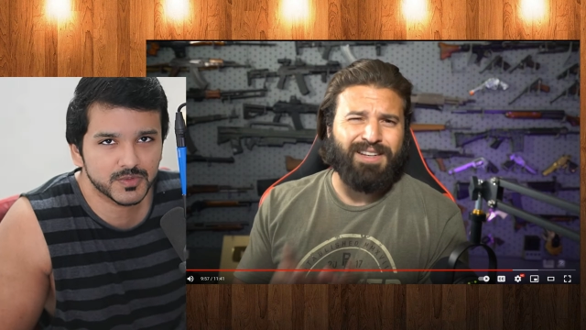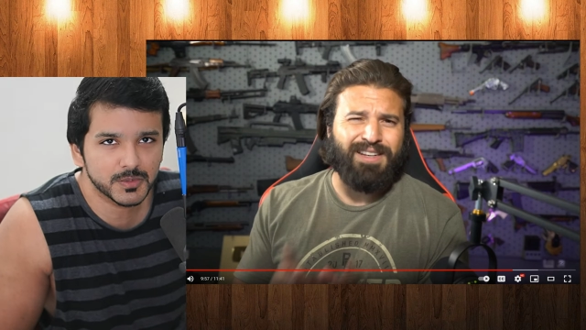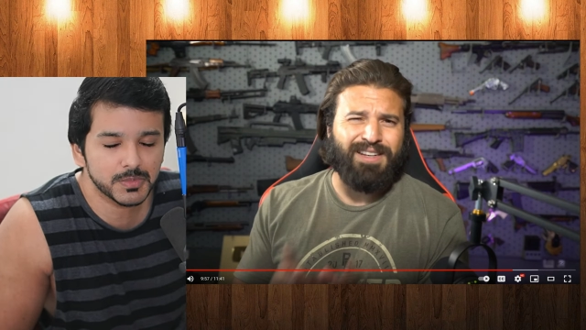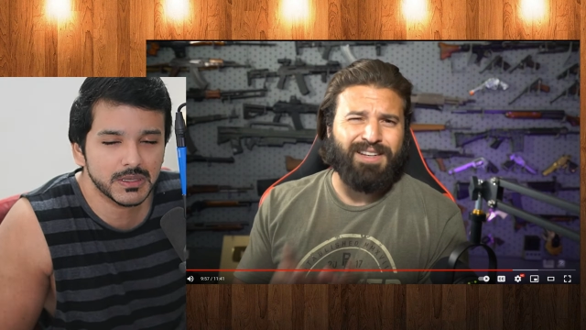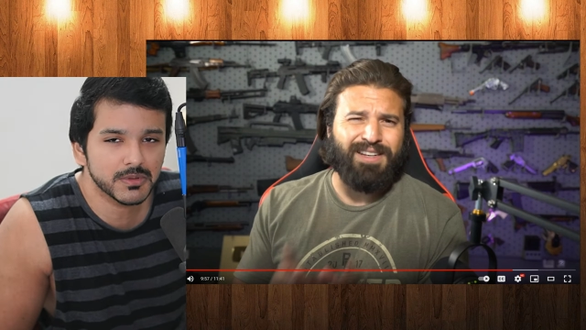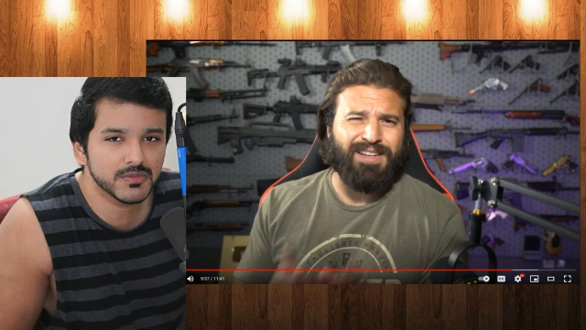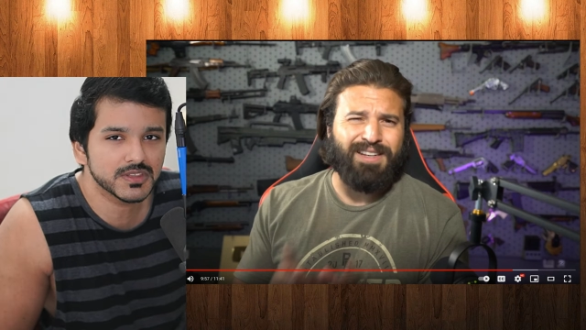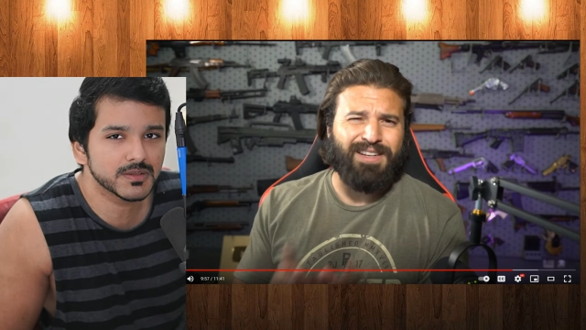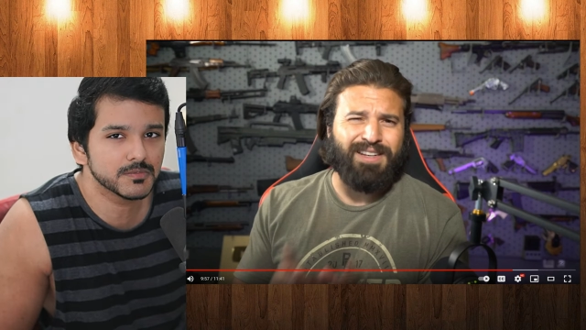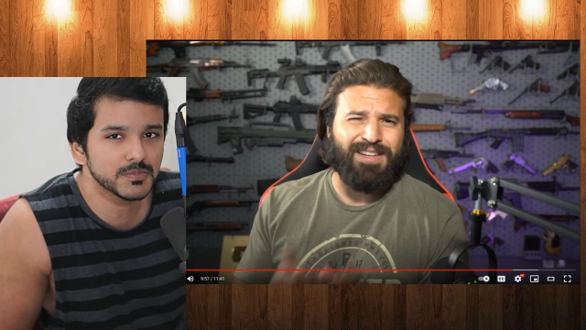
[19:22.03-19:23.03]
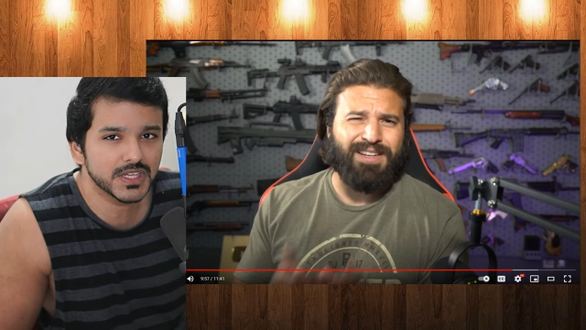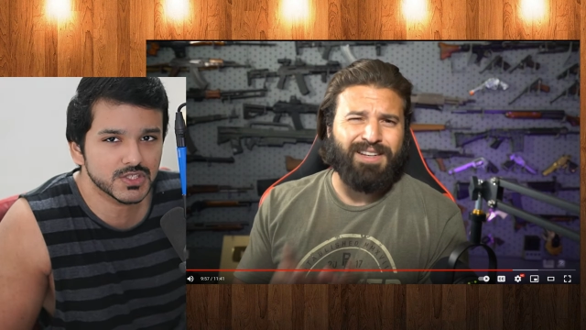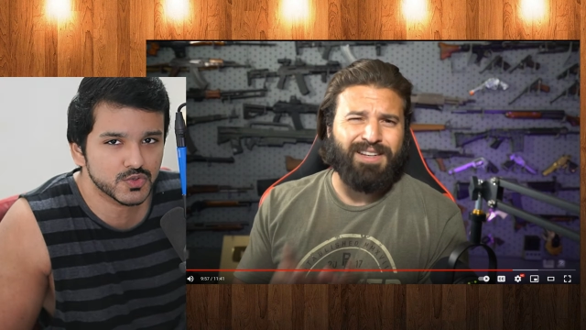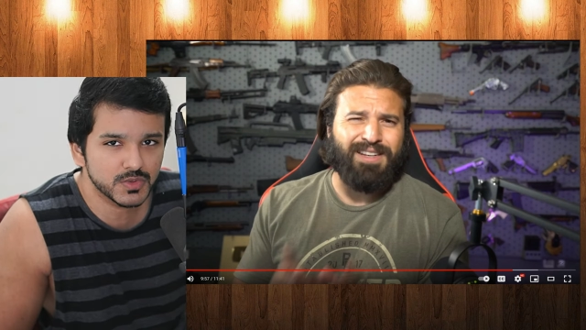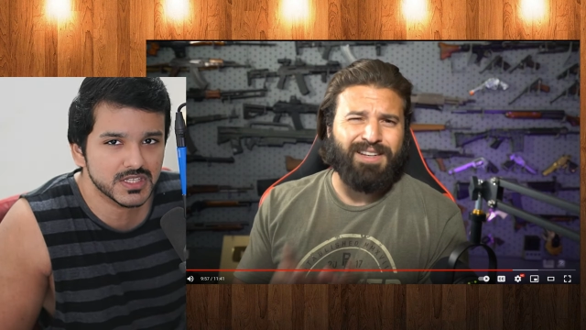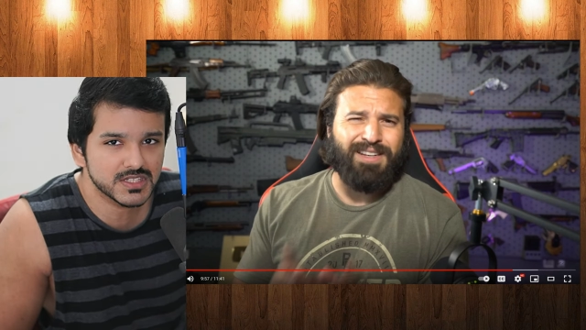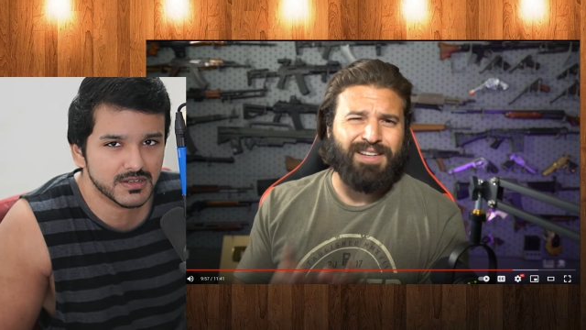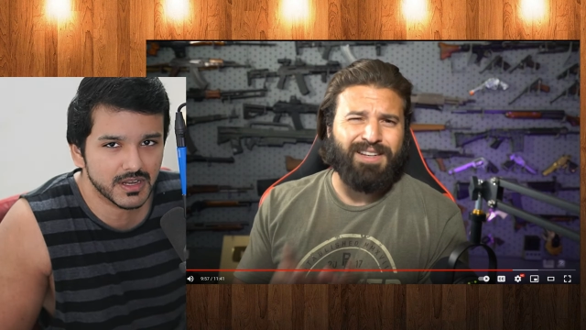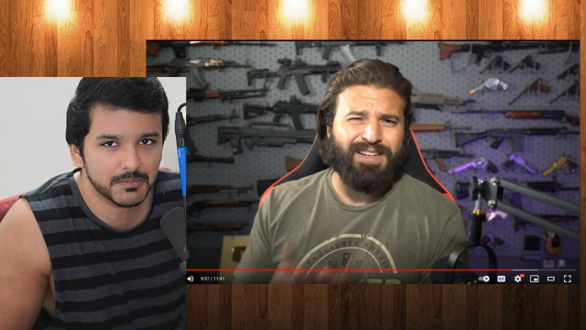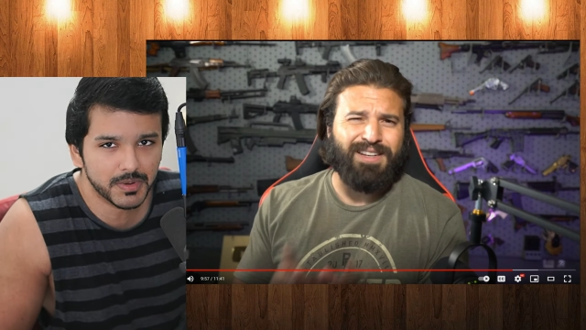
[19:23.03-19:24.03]
Speaker 1: the people with the biggest reach
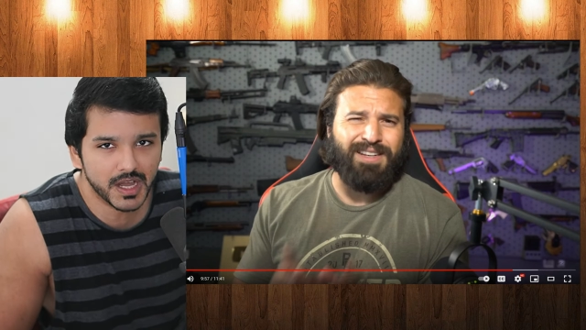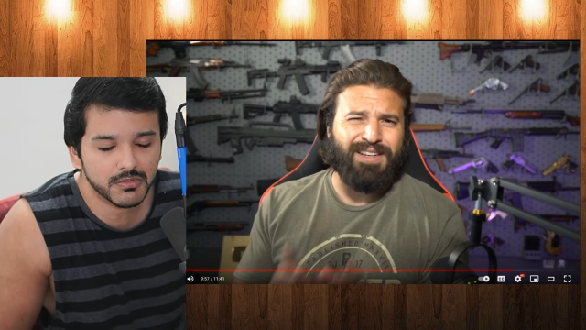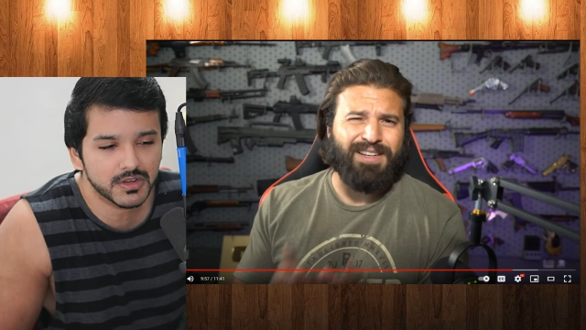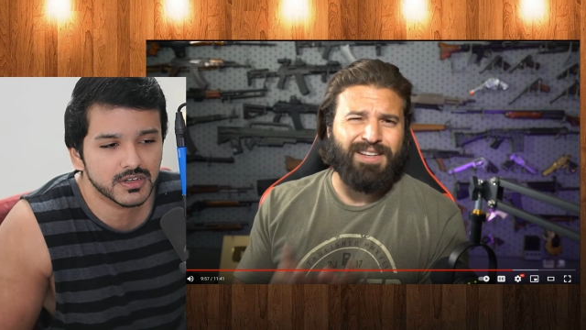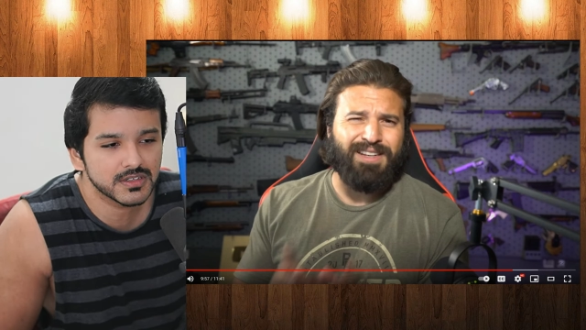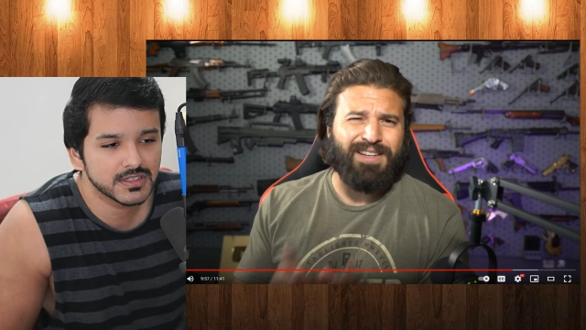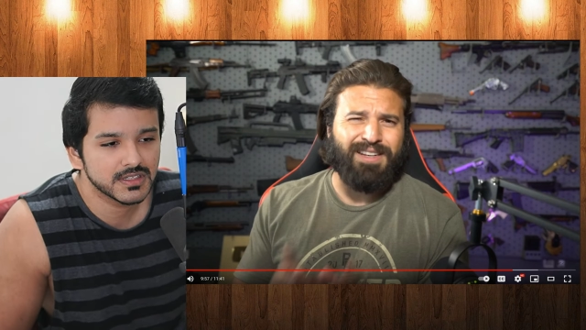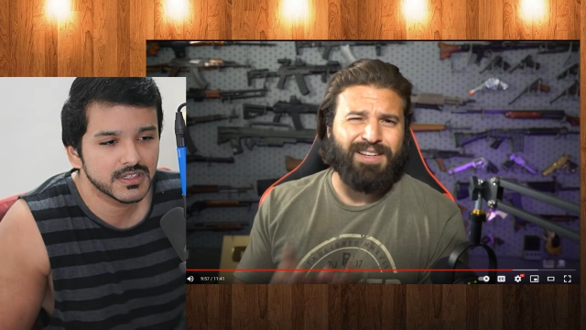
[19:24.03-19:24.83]
and like power